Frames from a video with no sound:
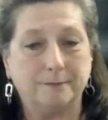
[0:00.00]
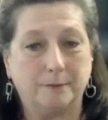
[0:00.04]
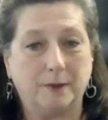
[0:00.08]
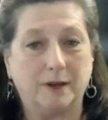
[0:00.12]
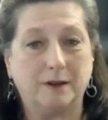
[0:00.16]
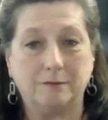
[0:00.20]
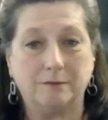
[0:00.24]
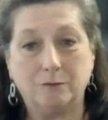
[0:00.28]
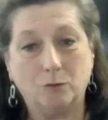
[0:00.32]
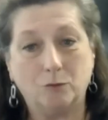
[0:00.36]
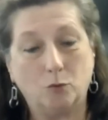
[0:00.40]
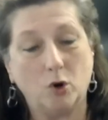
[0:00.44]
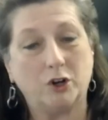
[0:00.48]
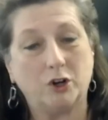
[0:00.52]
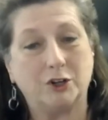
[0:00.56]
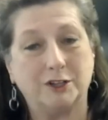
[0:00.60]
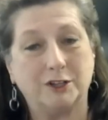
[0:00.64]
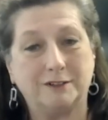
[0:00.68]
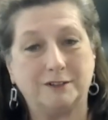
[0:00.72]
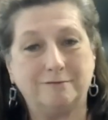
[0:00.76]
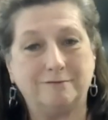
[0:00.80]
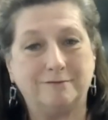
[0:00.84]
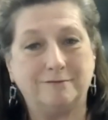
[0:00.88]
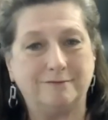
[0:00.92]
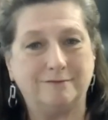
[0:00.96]
But we're
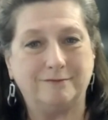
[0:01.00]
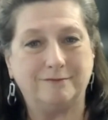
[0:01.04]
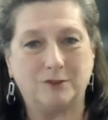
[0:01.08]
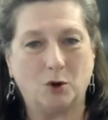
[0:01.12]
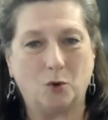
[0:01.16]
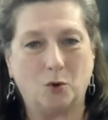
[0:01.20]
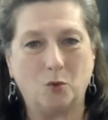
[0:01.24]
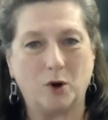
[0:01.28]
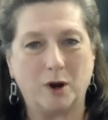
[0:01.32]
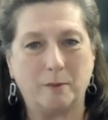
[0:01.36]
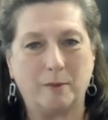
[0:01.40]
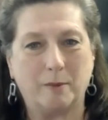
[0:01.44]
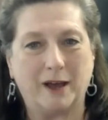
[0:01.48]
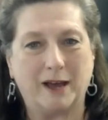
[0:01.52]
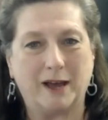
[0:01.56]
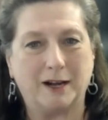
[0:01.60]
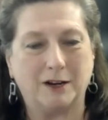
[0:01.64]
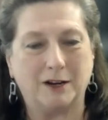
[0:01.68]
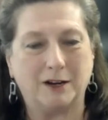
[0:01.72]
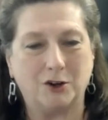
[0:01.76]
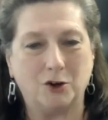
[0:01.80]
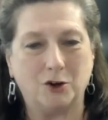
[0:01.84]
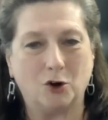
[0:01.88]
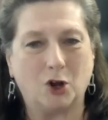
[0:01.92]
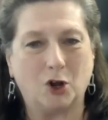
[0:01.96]
good. Great. Don't worry about
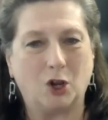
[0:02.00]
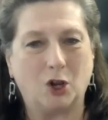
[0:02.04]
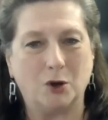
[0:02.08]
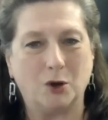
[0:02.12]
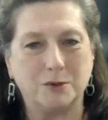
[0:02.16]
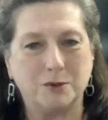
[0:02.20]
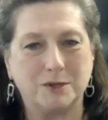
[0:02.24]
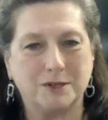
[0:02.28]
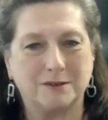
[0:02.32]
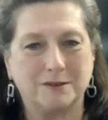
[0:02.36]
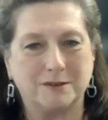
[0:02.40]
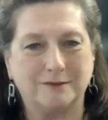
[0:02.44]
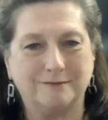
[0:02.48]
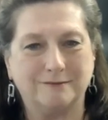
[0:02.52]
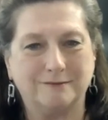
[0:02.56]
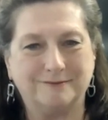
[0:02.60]
it. You're close.